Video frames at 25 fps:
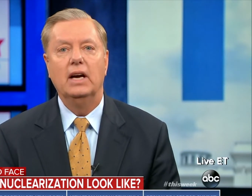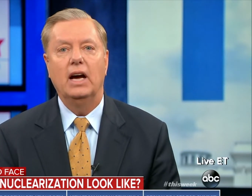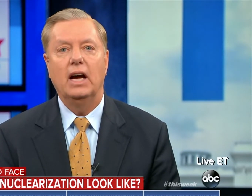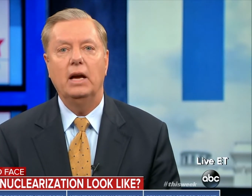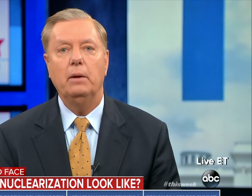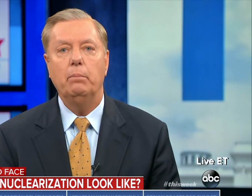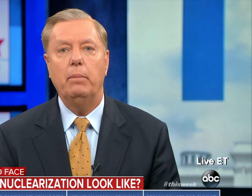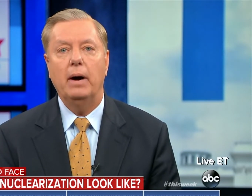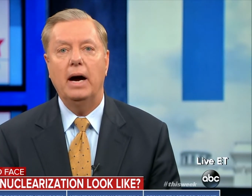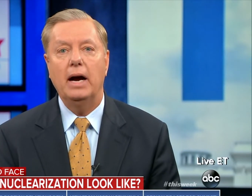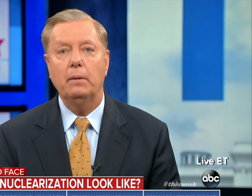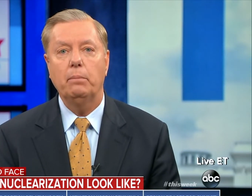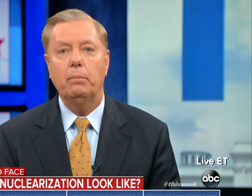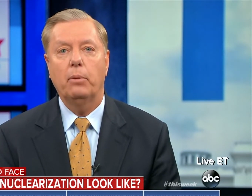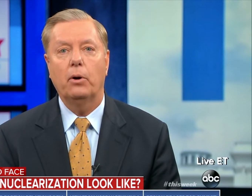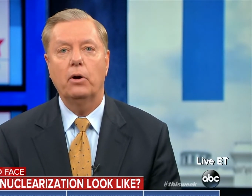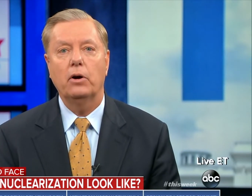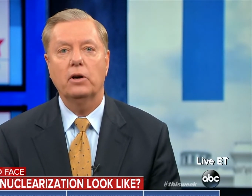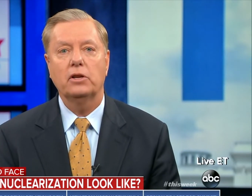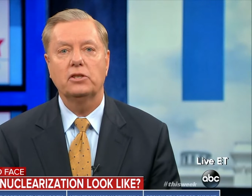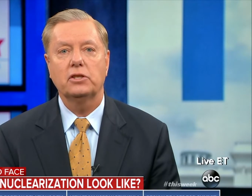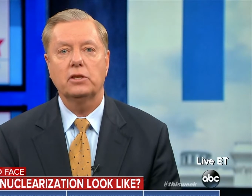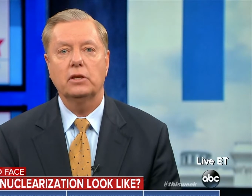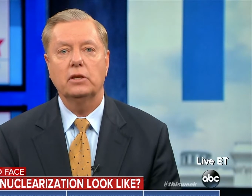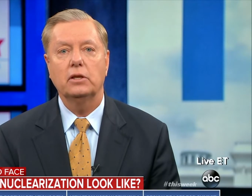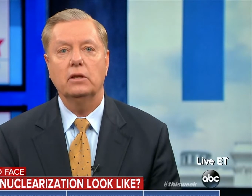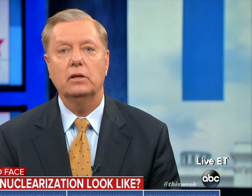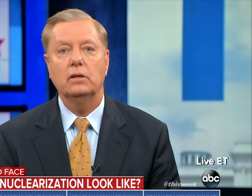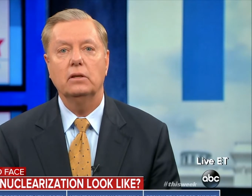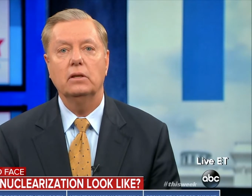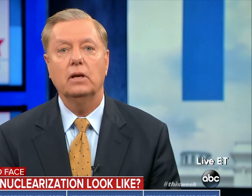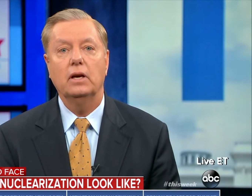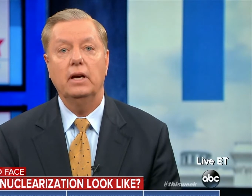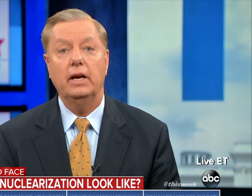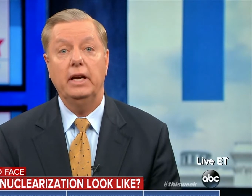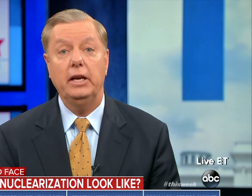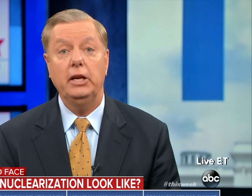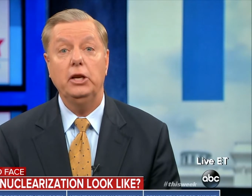A bipartisan
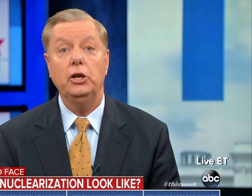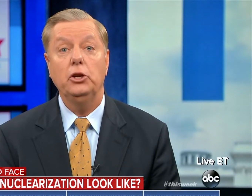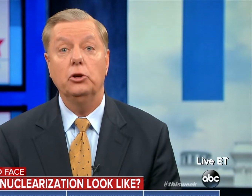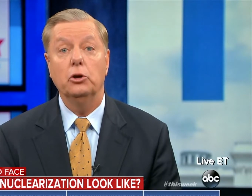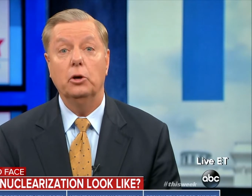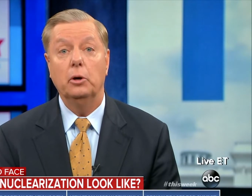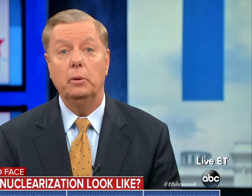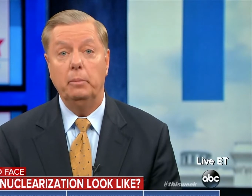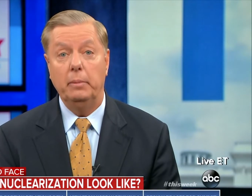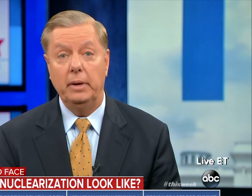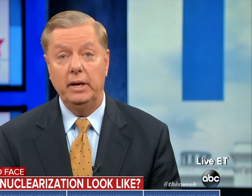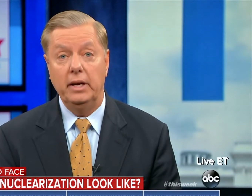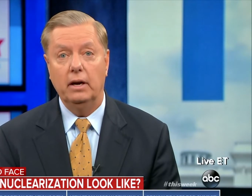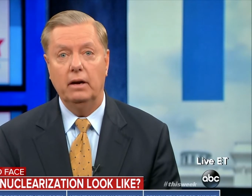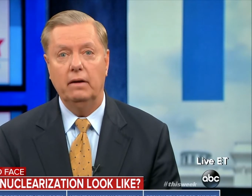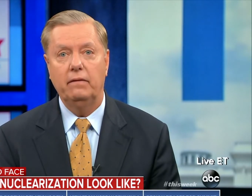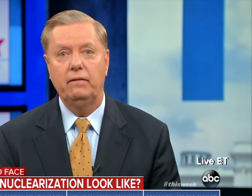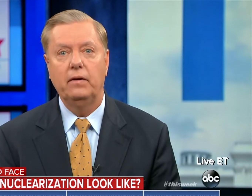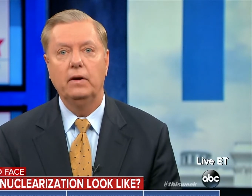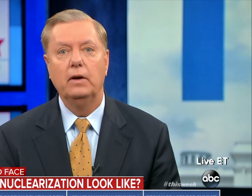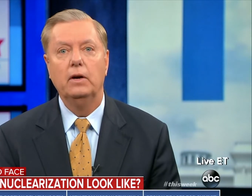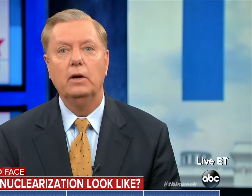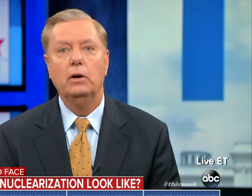AUMF